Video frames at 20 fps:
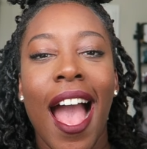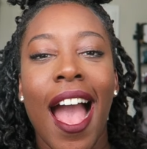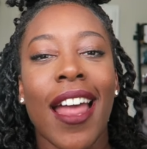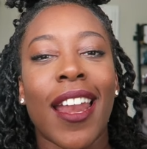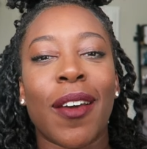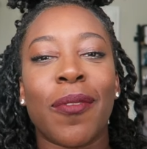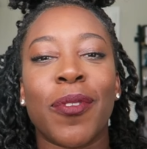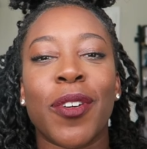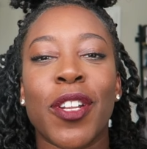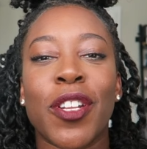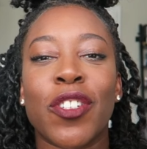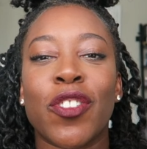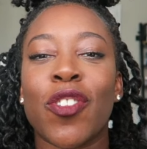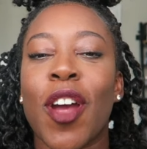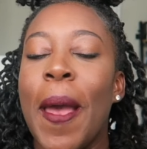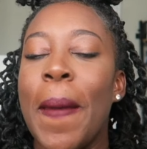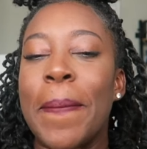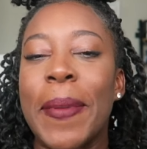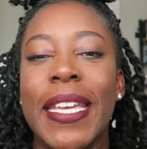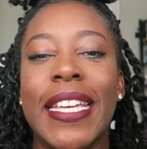and I'm gonna
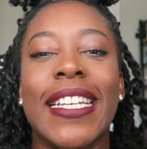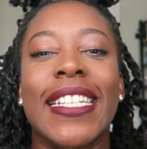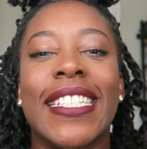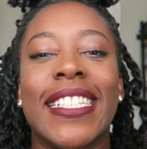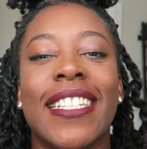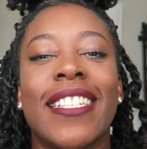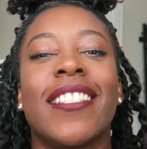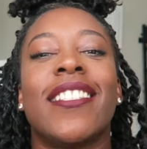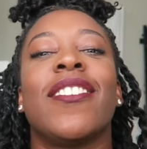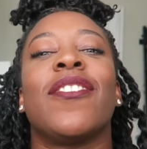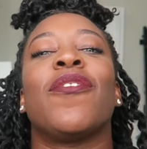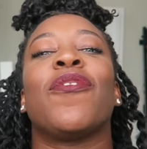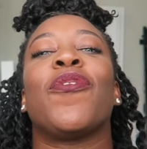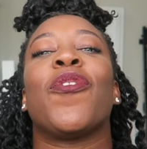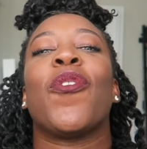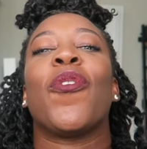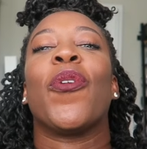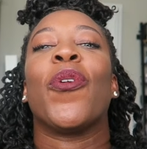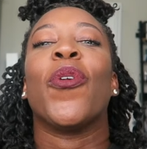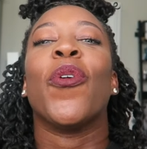try and be consistent
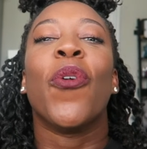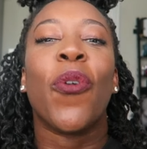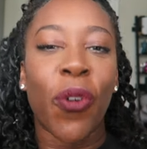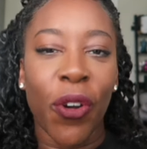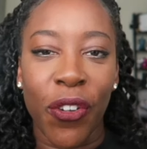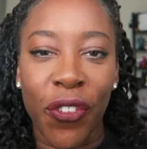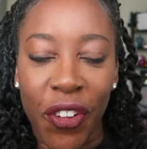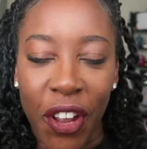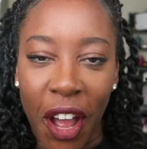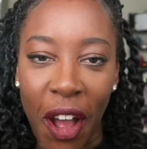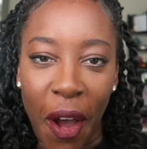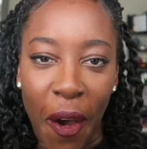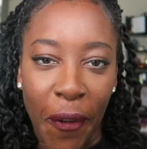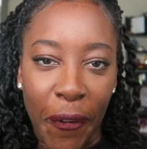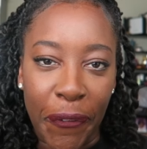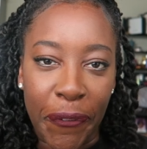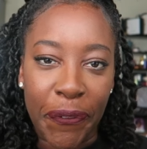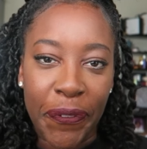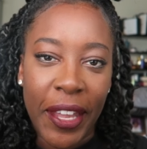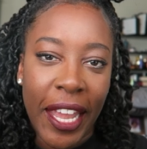for all of
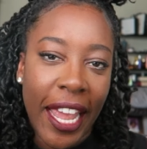y'all.